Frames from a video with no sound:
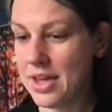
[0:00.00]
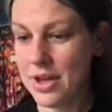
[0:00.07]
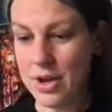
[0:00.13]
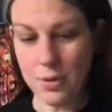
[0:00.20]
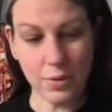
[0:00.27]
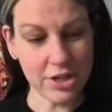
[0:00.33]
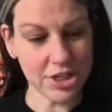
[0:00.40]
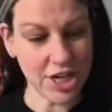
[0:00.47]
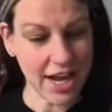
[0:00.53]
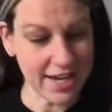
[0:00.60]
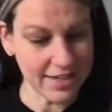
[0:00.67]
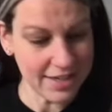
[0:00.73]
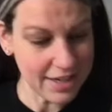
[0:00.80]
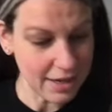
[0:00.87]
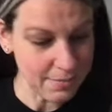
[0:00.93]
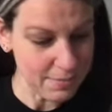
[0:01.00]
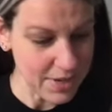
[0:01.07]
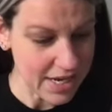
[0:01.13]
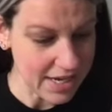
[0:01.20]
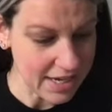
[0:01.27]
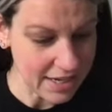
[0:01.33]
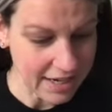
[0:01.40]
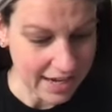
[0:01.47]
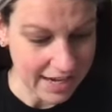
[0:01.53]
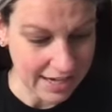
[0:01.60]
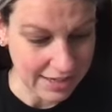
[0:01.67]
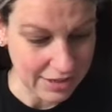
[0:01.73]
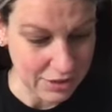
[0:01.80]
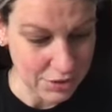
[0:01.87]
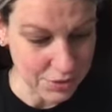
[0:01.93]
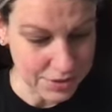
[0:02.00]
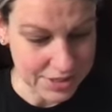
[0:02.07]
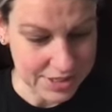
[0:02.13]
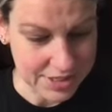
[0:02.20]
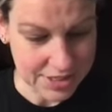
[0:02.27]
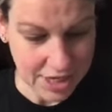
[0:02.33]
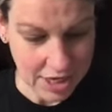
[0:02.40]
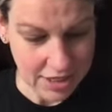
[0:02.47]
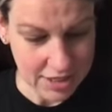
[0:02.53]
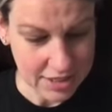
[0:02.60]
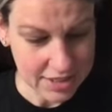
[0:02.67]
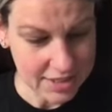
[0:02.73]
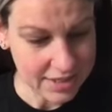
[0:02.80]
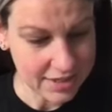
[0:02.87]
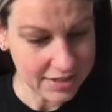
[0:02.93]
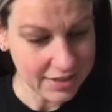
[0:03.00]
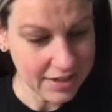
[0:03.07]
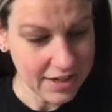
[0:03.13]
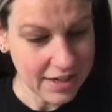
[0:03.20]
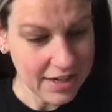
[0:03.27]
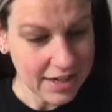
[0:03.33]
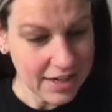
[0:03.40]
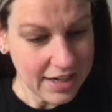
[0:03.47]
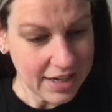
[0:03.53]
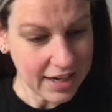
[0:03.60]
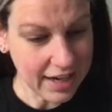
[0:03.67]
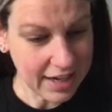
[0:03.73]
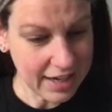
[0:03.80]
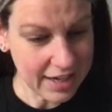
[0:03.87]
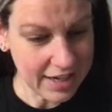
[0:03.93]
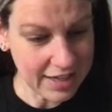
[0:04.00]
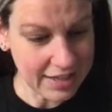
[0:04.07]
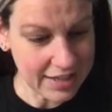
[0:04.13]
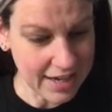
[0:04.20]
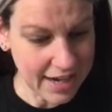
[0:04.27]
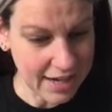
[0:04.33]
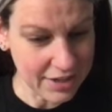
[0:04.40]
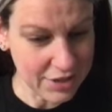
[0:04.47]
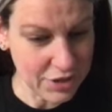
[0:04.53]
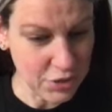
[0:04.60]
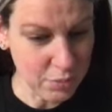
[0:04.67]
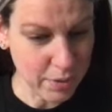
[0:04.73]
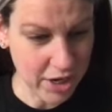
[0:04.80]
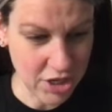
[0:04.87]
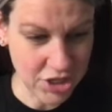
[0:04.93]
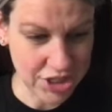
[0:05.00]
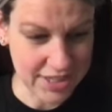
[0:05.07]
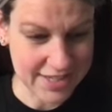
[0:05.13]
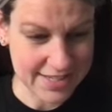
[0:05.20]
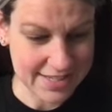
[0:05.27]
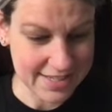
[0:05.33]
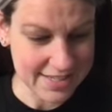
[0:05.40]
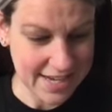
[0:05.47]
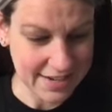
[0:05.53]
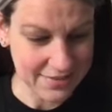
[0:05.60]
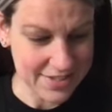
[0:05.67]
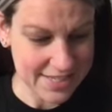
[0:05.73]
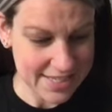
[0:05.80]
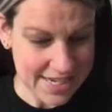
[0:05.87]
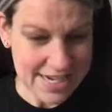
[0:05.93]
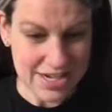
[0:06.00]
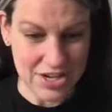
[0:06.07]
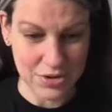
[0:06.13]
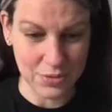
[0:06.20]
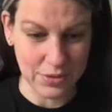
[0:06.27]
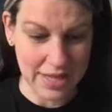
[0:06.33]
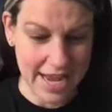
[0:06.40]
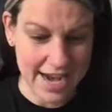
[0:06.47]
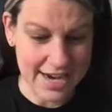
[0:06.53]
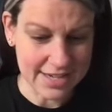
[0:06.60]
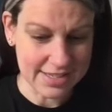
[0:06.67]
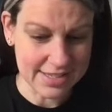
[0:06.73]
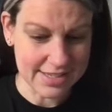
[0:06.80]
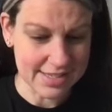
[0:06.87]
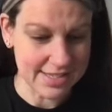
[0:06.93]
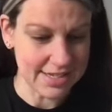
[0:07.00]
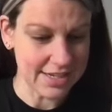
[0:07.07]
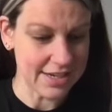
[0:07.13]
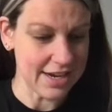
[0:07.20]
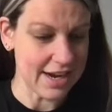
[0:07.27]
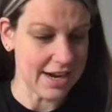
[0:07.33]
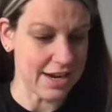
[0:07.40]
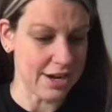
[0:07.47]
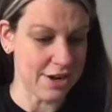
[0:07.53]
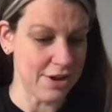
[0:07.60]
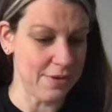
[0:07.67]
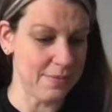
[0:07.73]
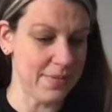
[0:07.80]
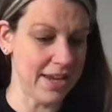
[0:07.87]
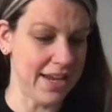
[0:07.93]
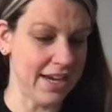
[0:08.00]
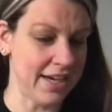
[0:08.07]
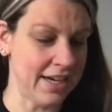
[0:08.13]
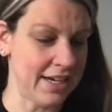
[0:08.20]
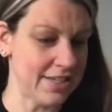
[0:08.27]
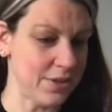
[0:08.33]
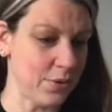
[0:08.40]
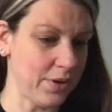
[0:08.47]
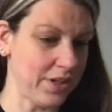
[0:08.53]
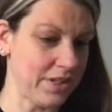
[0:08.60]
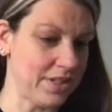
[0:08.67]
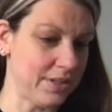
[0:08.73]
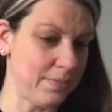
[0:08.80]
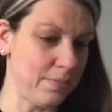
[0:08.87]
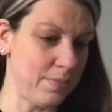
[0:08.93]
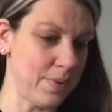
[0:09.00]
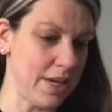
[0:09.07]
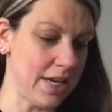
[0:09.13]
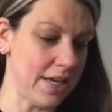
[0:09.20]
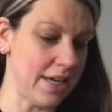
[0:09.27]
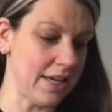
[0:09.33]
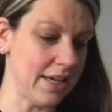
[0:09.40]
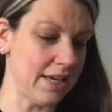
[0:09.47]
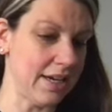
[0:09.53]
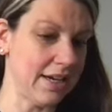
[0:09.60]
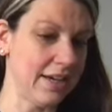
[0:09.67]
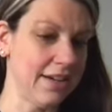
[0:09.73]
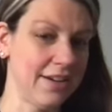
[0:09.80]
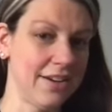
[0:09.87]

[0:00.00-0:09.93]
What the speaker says: which ended up being a new start and a new purchase since I've seen you last. And it is going to be